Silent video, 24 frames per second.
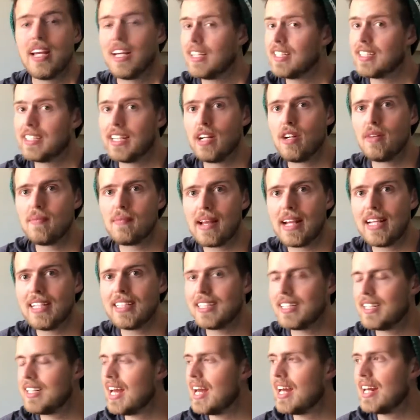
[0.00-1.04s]
Because they're
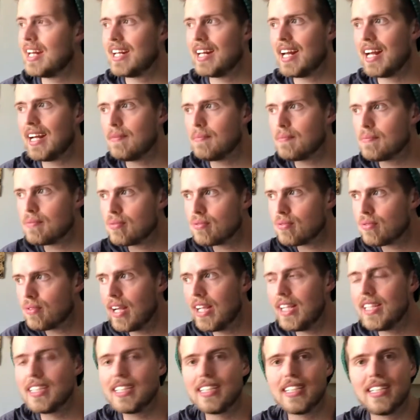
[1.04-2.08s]
amazing at it, and I
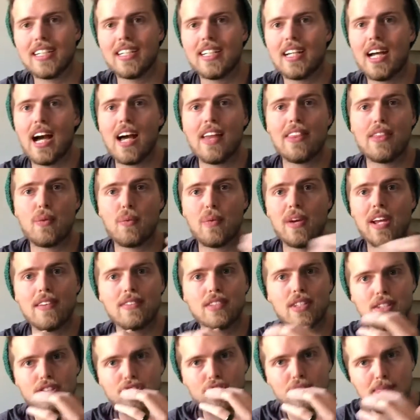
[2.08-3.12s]
praise God that we
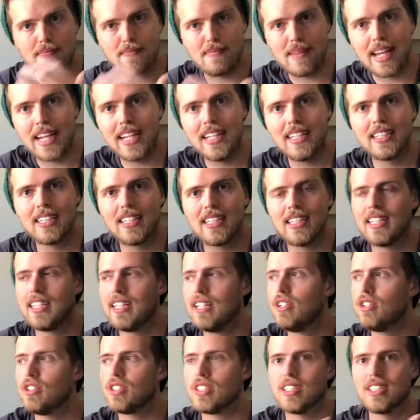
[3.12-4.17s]
have such amazing
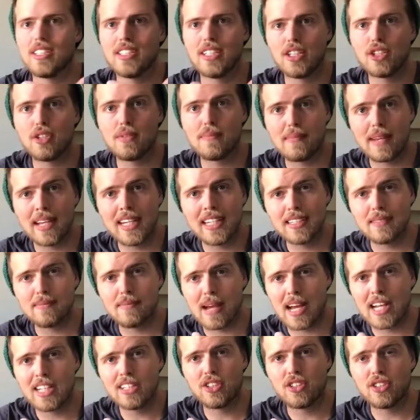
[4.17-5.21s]
leaders and such amazing
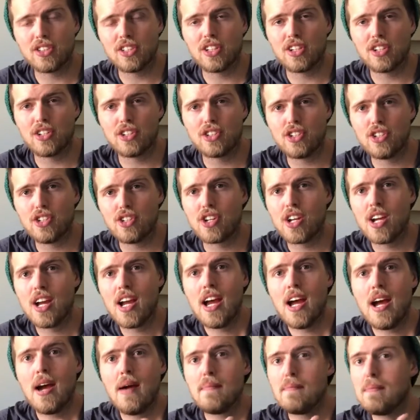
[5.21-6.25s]
pastors in our church.
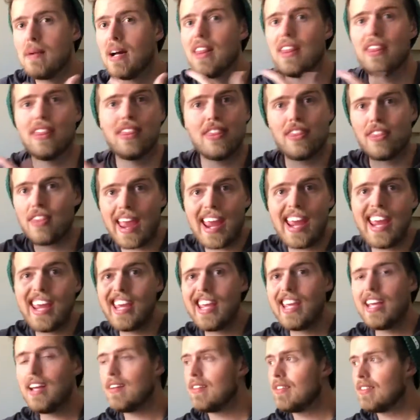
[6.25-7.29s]
But
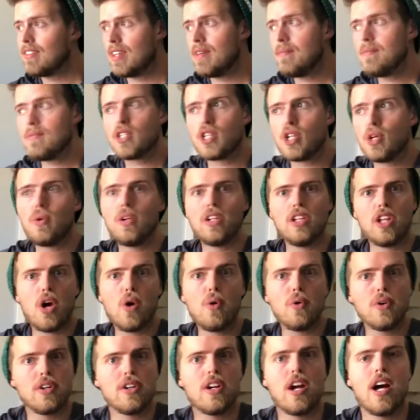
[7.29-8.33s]
them two
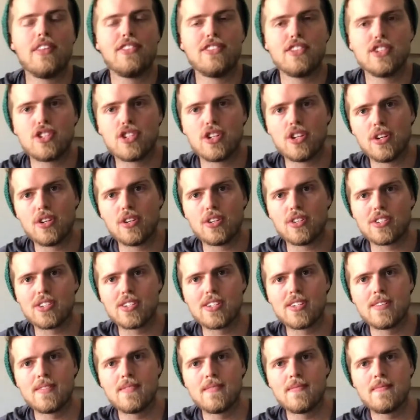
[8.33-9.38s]
alone are not the
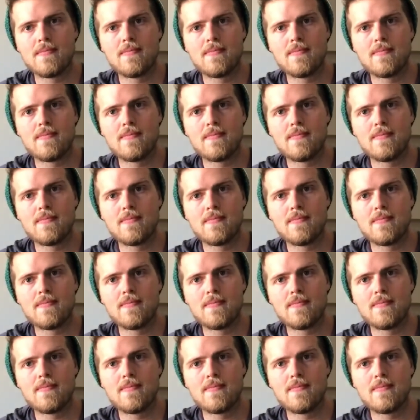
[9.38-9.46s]
church.